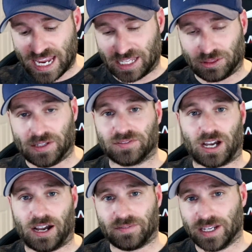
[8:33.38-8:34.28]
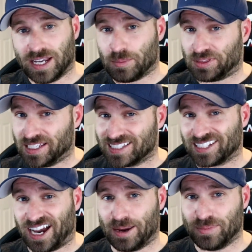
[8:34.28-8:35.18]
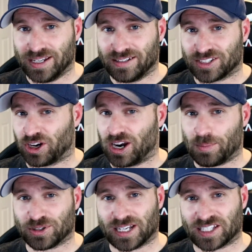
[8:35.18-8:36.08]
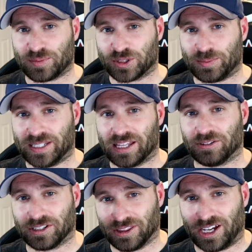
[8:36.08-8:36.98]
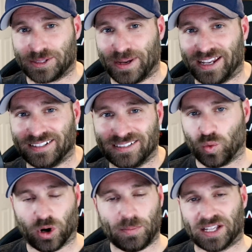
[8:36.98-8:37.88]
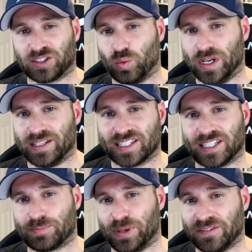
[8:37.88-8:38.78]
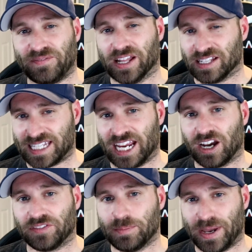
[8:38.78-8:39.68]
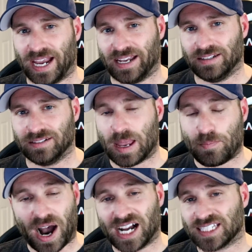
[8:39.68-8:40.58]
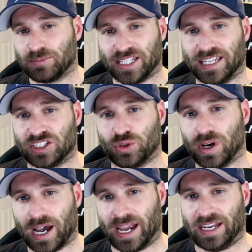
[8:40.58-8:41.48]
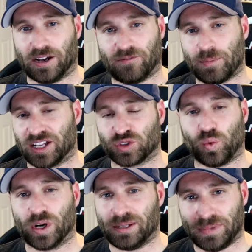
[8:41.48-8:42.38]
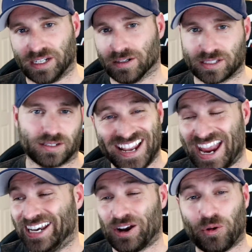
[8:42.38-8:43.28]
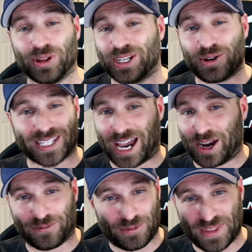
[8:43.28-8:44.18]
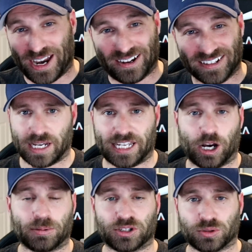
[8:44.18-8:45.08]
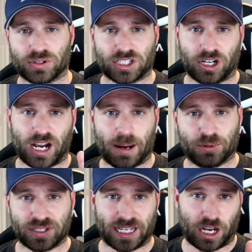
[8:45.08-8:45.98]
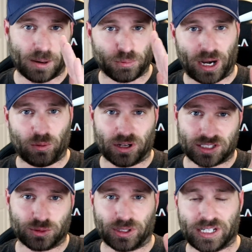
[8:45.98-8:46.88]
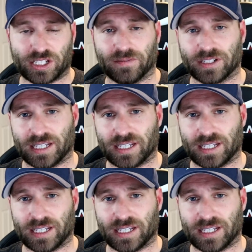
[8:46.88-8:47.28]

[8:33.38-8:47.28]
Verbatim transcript: and lift off. But this time, Starhopper's not supposed to be tethered to the launch pad. We're about to witness this big fella take off the pad and possibly get to a height of about 20 meters, and it only goes higher from there. And to help control Starhopper stay upright while it's doing these hover